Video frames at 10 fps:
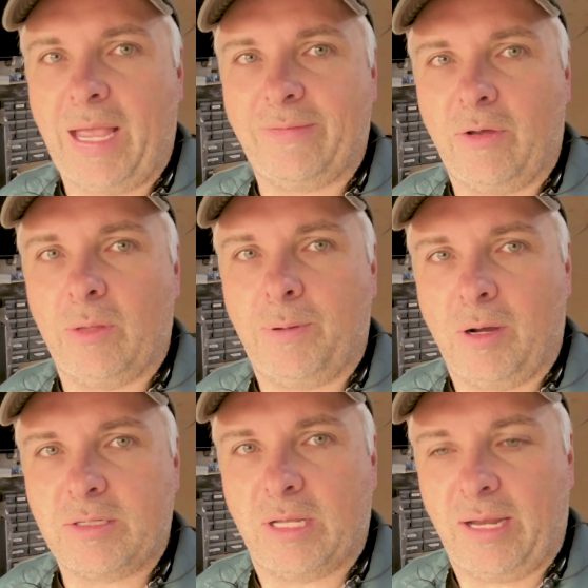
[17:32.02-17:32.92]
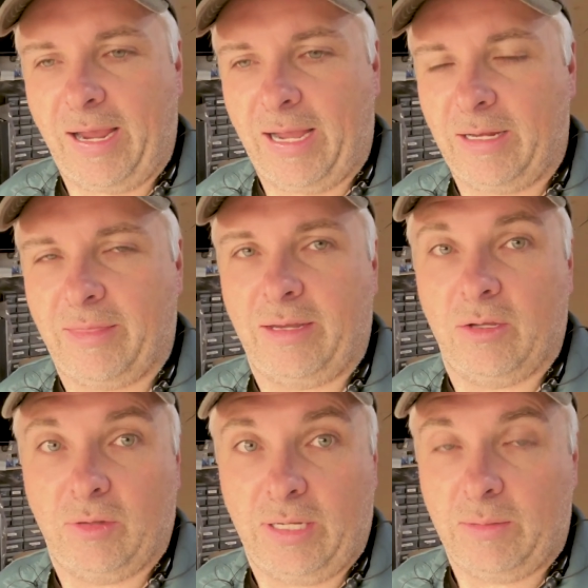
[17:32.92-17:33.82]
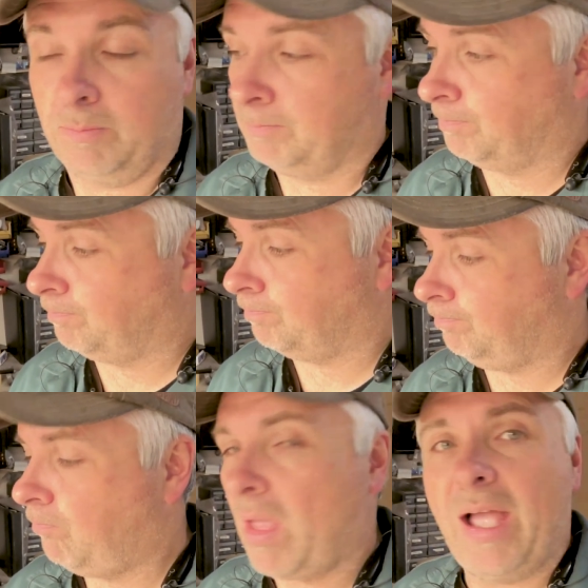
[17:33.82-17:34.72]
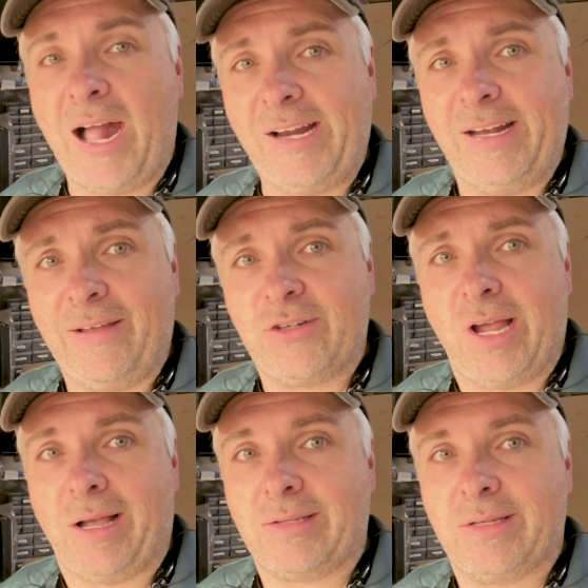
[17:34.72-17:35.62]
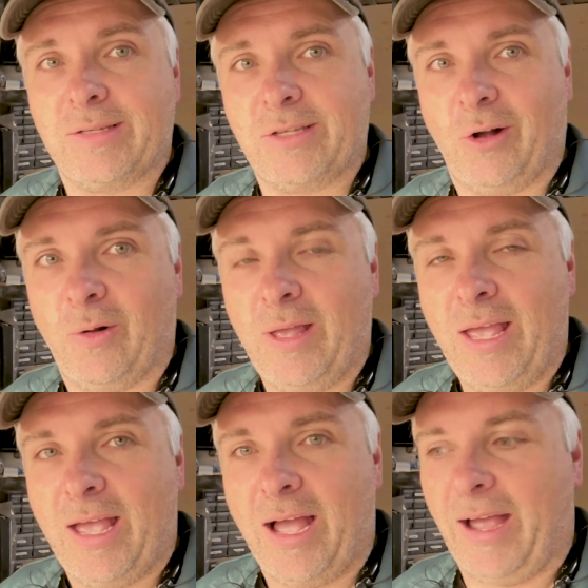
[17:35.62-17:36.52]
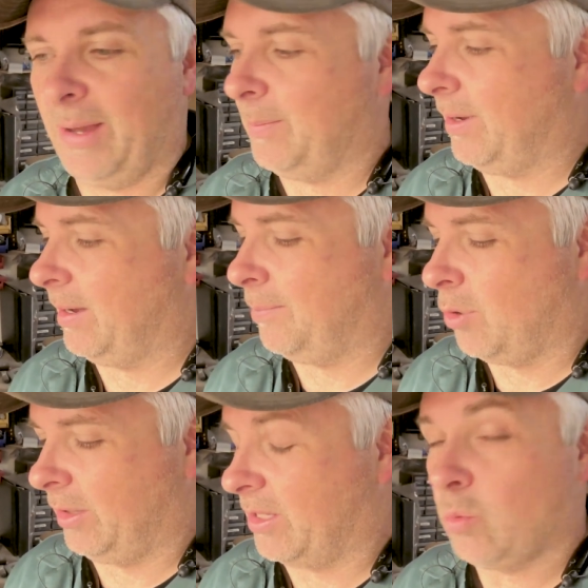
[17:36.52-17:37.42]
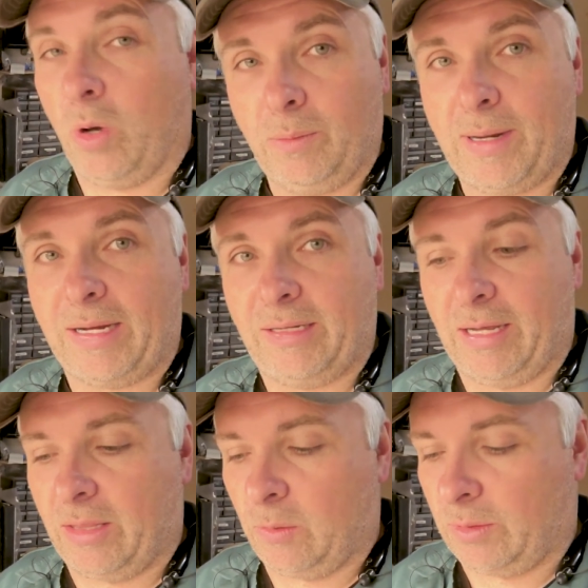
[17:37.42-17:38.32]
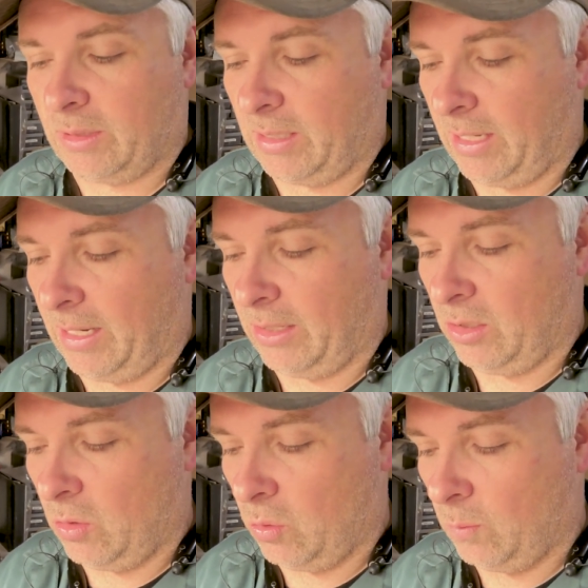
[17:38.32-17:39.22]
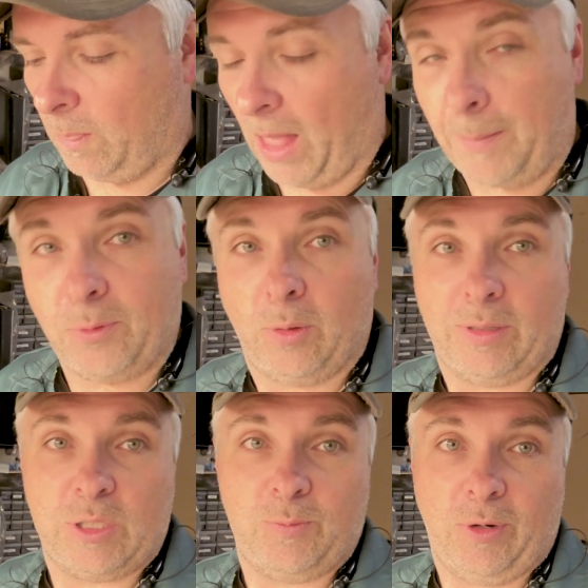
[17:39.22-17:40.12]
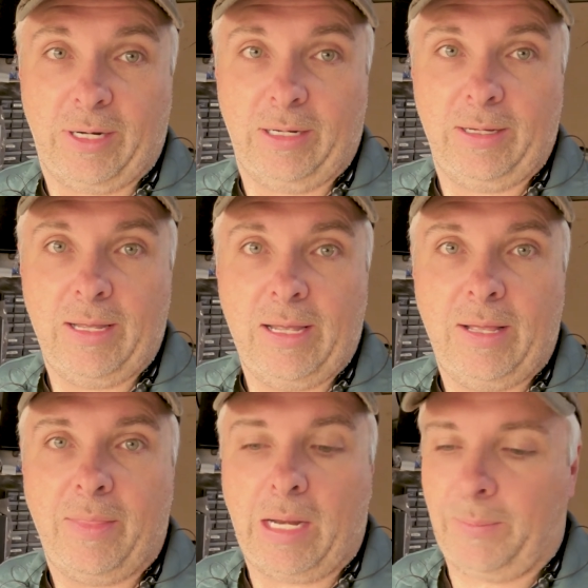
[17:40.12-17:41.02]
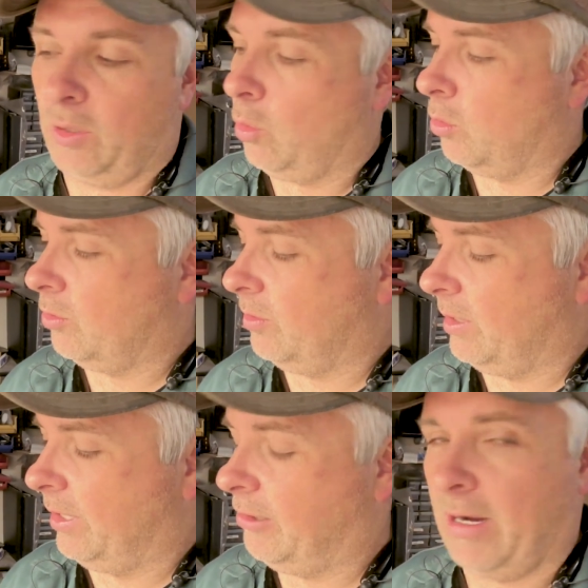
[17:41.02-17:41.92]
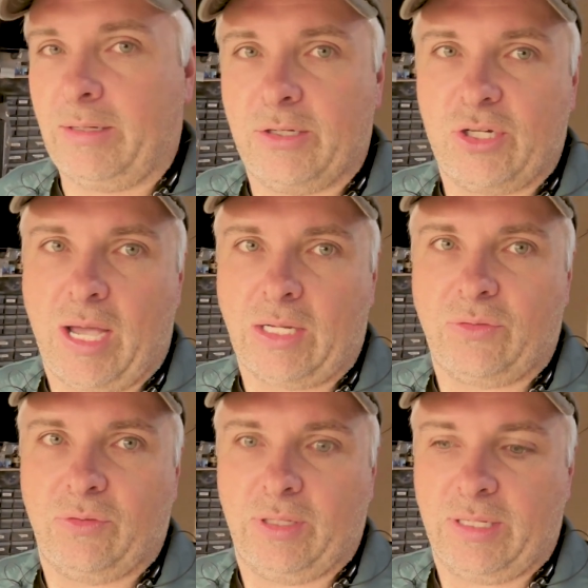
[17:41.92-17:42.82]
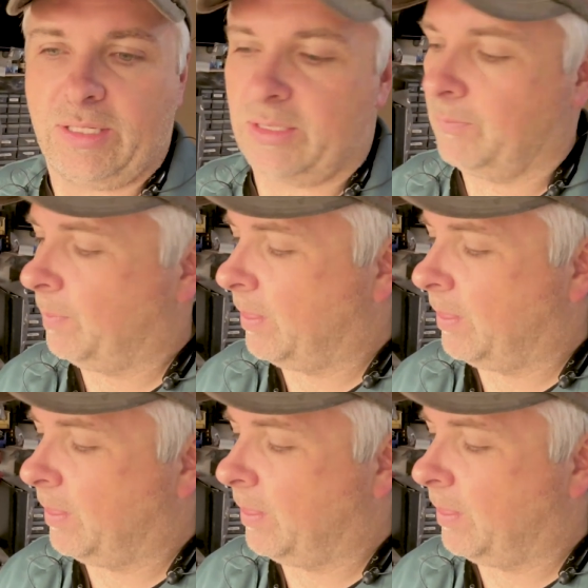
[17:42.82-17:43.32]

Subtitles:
have all the parts on hand you think you'll need. I didn't have shocks, so I am putting this one back together with the new non-broken spring. Then I'm going to order the correct shocks for this.